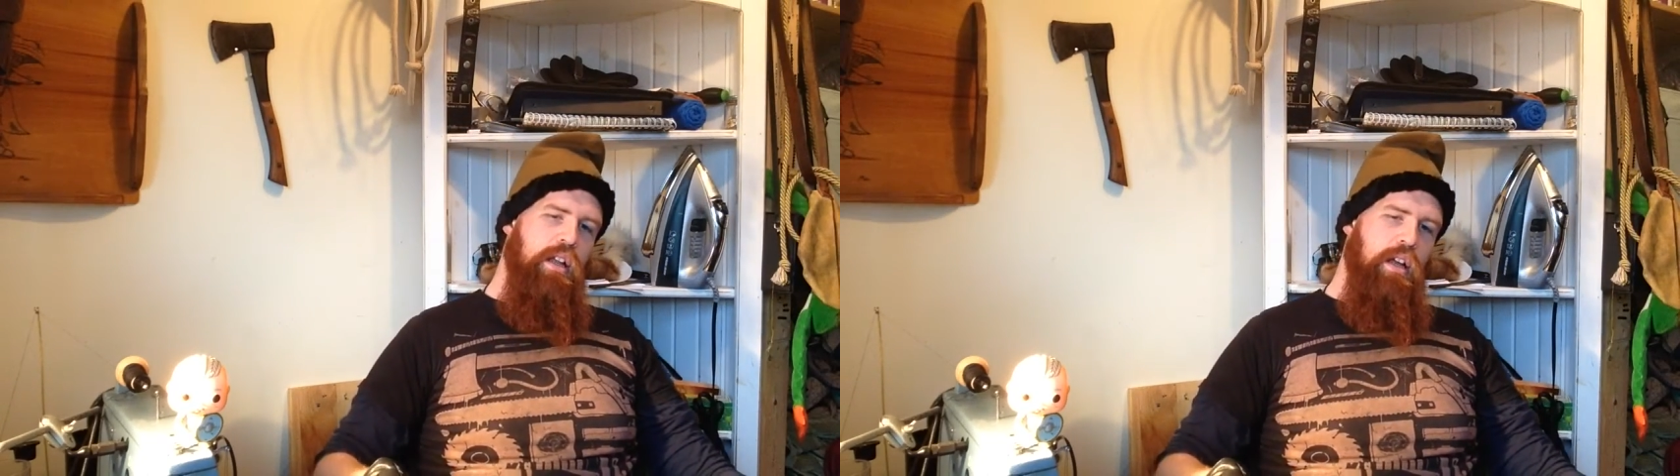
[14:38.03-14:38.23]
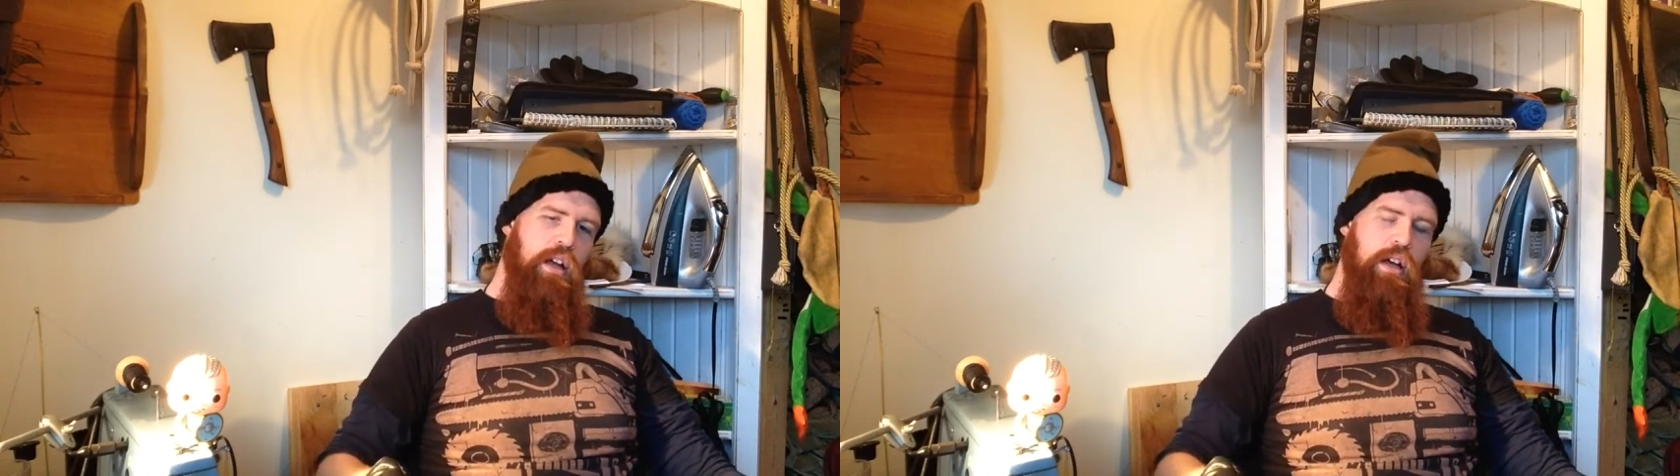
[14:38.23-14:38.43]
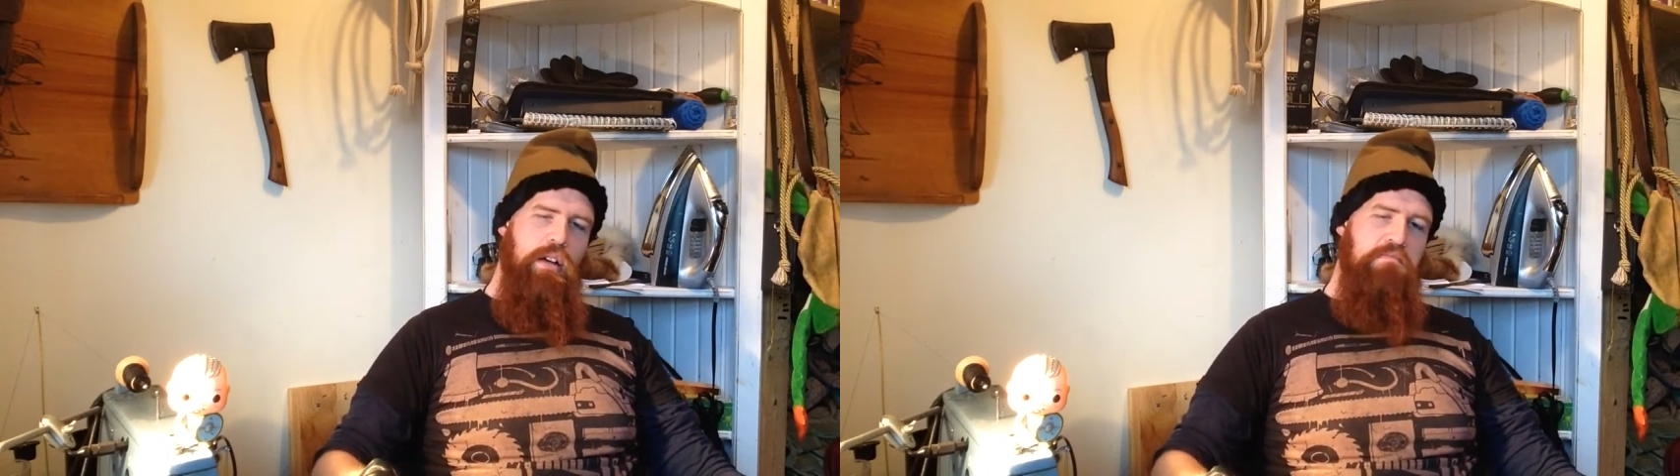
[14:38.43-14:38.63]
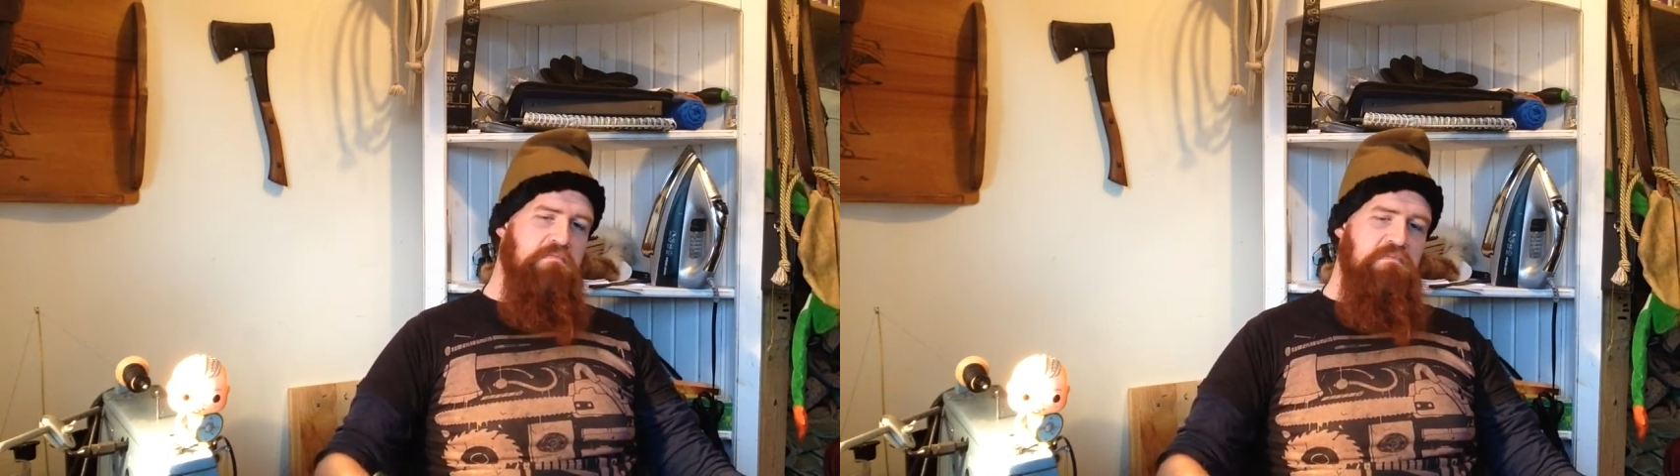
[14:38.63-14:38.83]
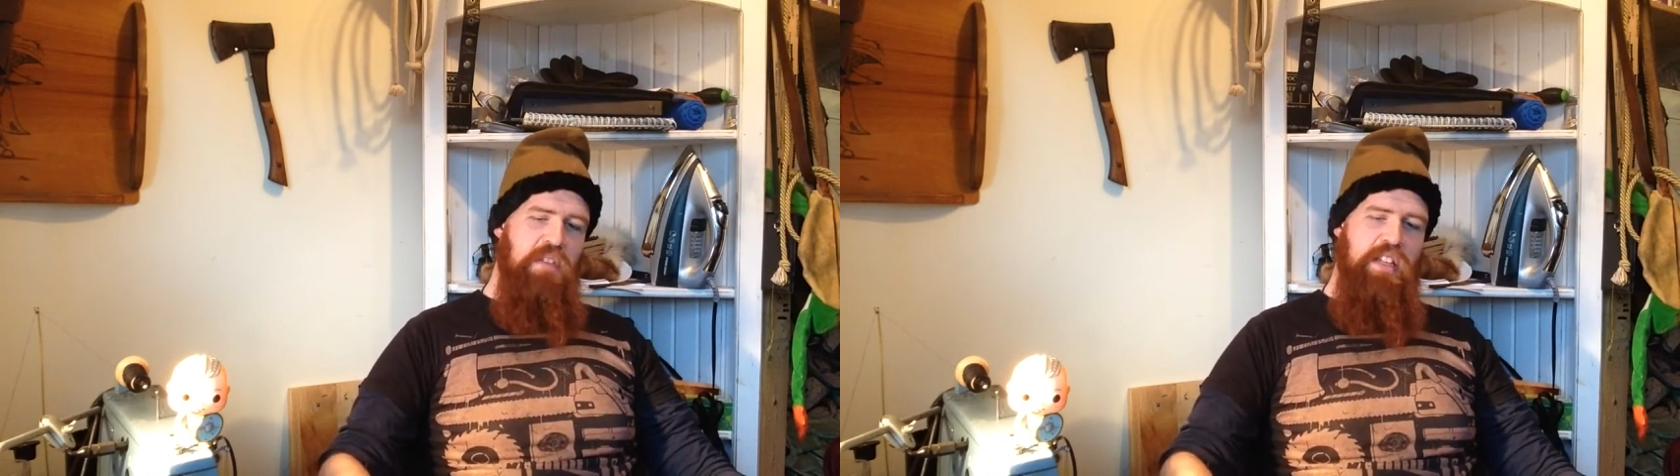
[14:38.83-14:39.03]

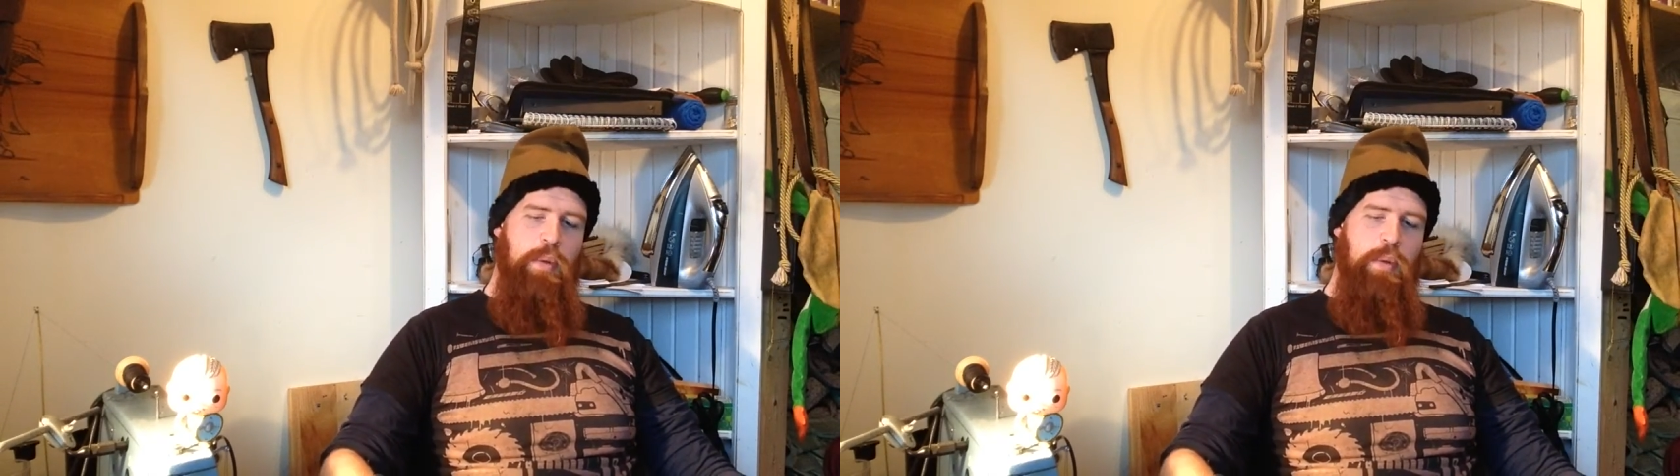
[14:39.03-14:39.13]
that's